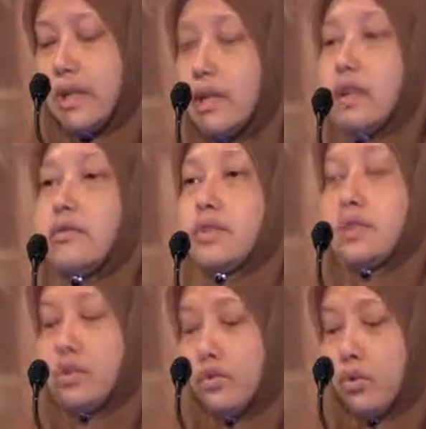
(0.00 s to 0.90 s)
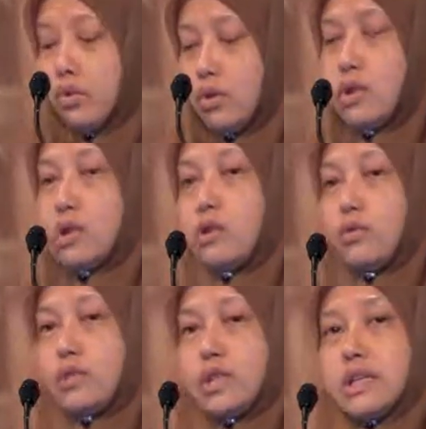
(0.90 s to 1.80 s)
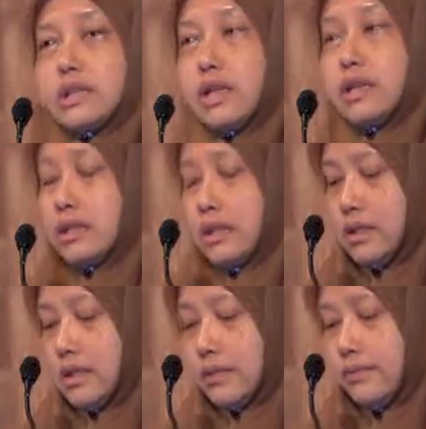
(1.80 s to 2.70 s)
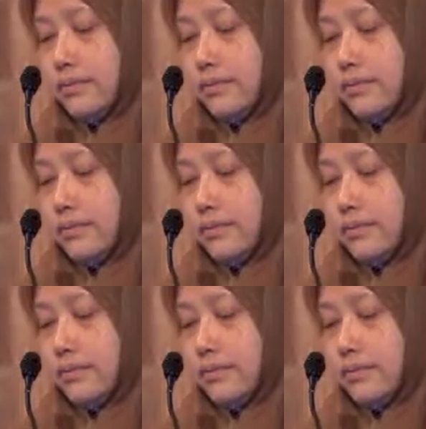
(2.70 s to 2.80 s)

and governance for these entities.